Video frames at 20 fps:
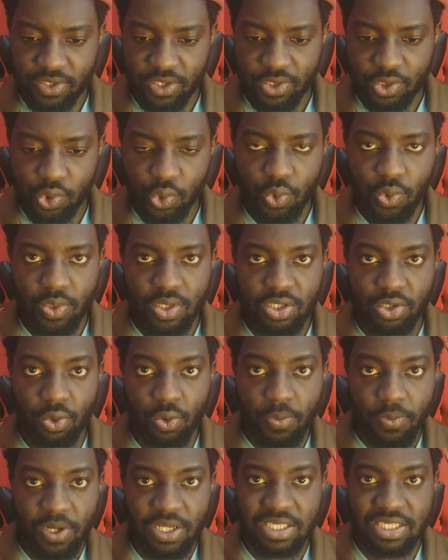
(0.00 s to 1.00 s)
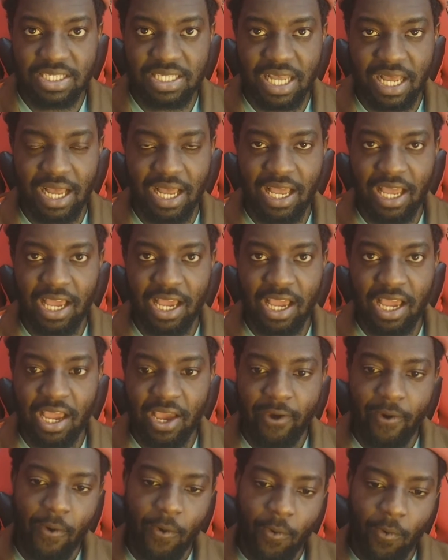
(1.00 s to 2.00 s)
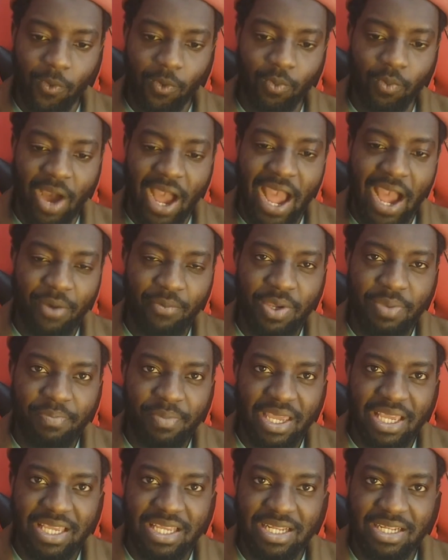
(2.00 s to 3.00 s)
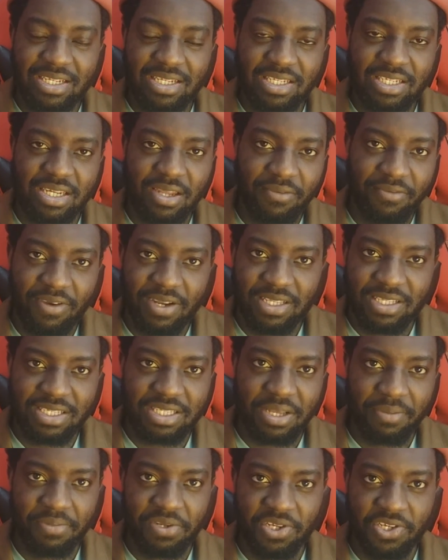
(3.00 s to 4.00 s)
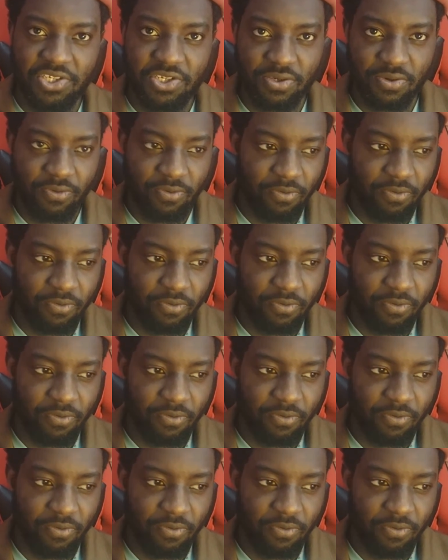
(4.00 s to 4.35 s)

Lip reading: So the whole point is that, why are we making different interpretation?